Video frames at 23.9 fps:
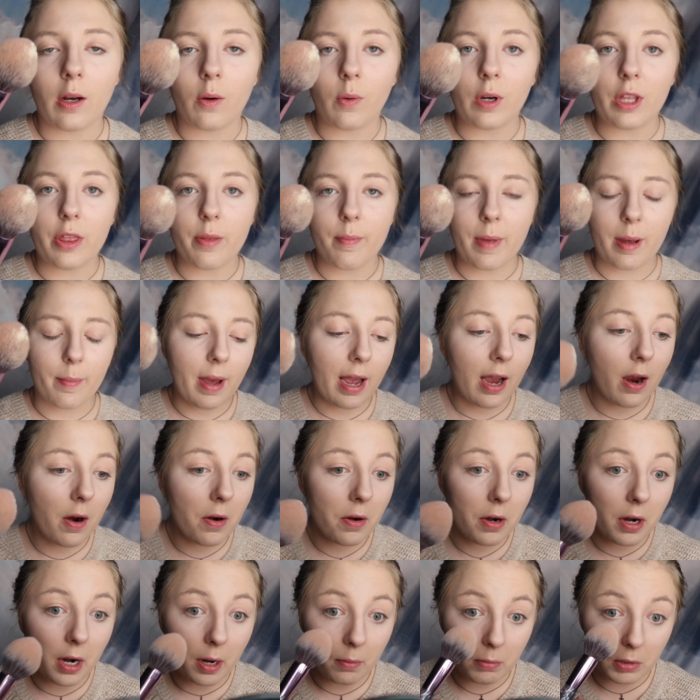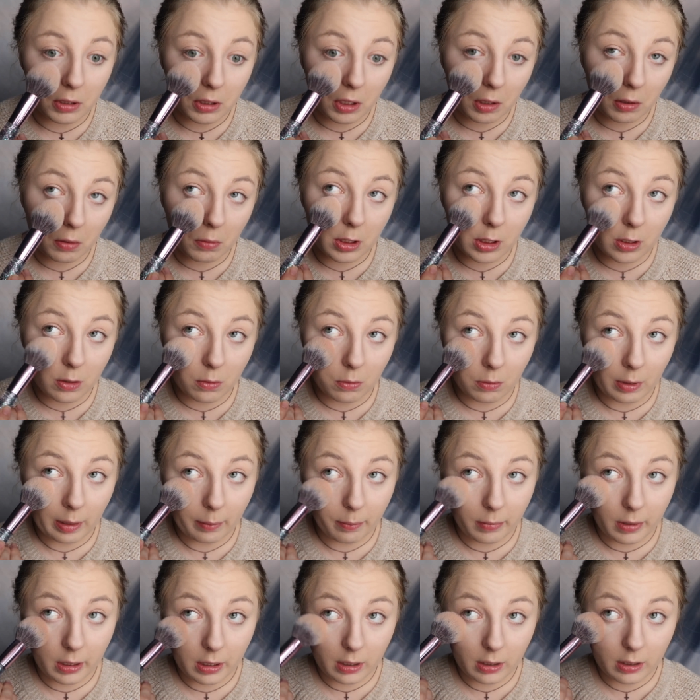Now with my powder, I'm just gonna
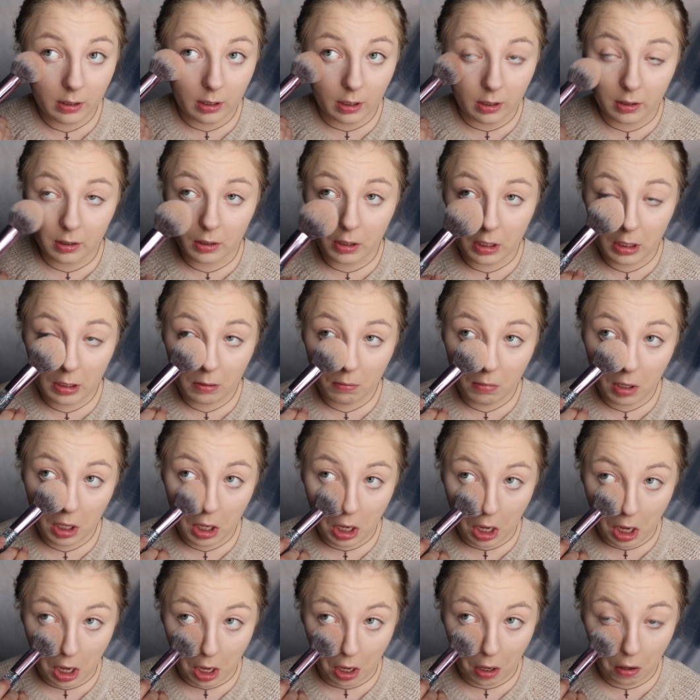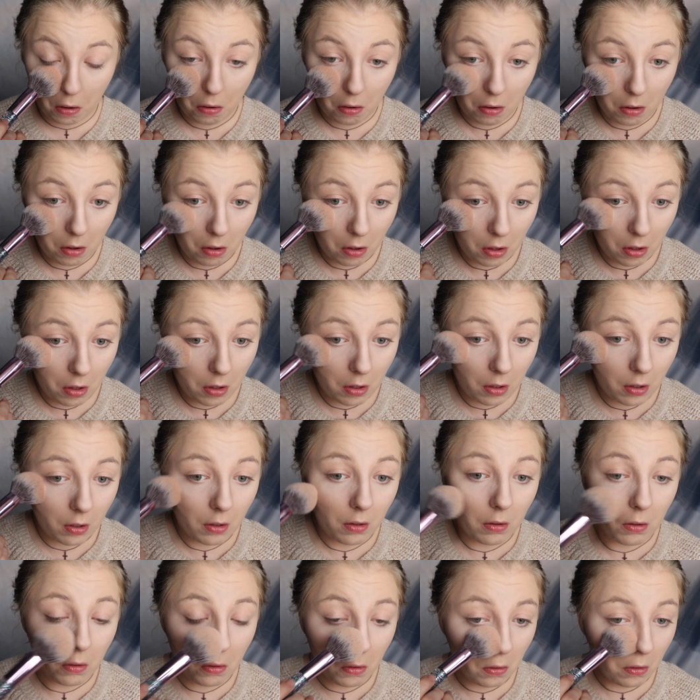sweep this underneath my eye.
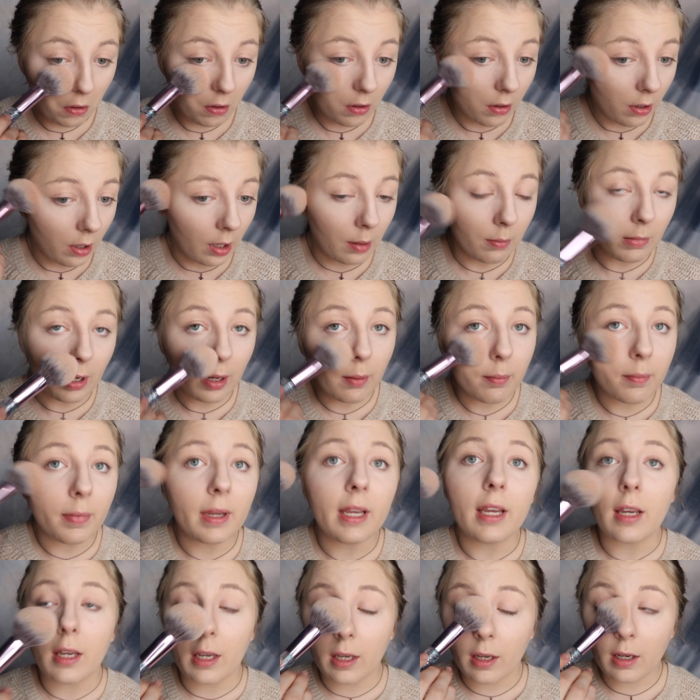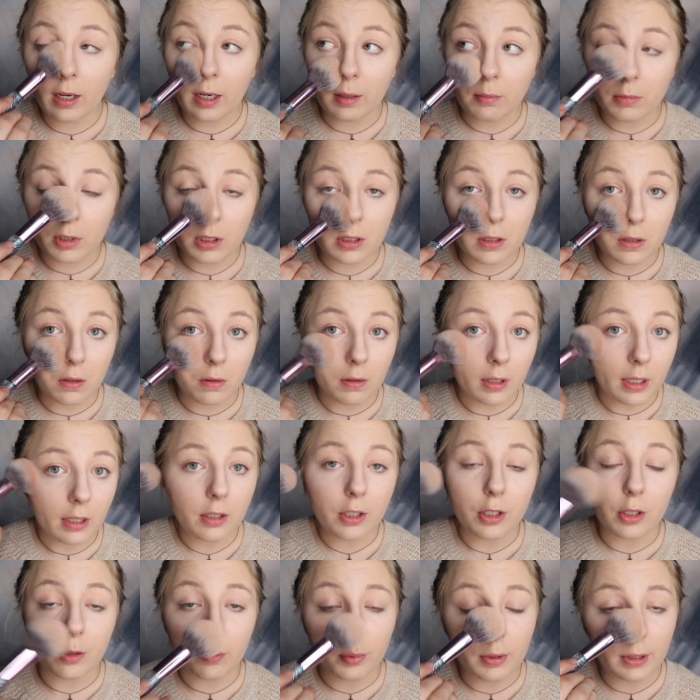I'm not baking, I'm just
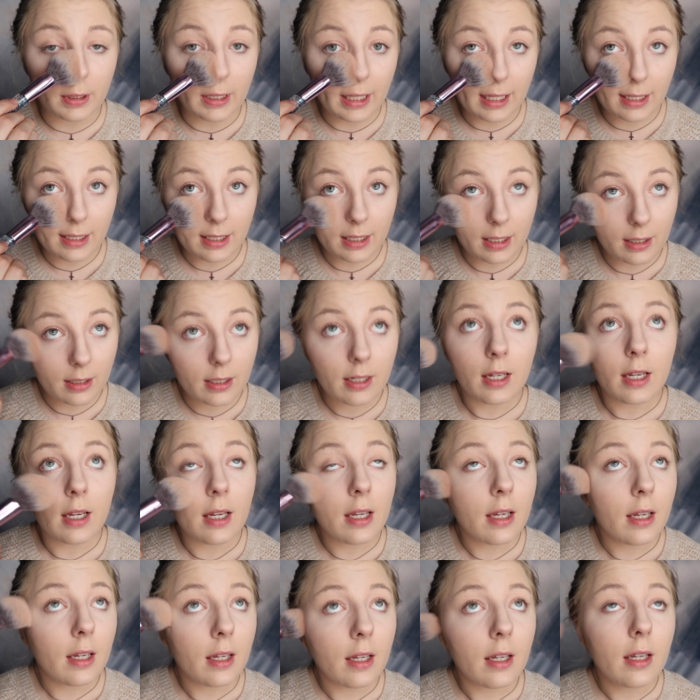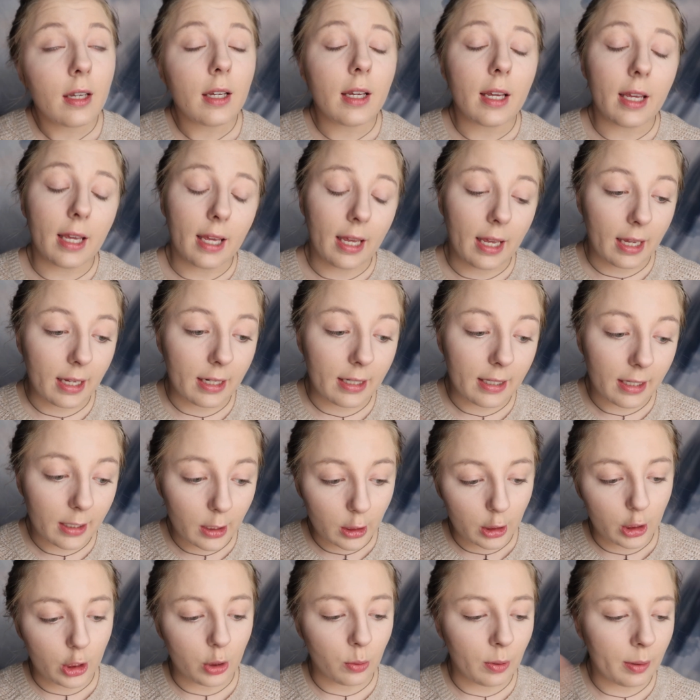going to place it and
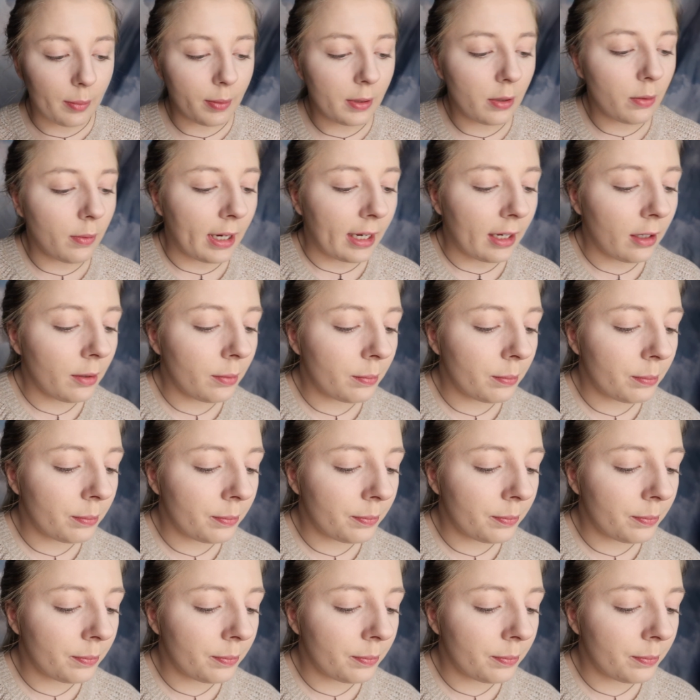sweep it away.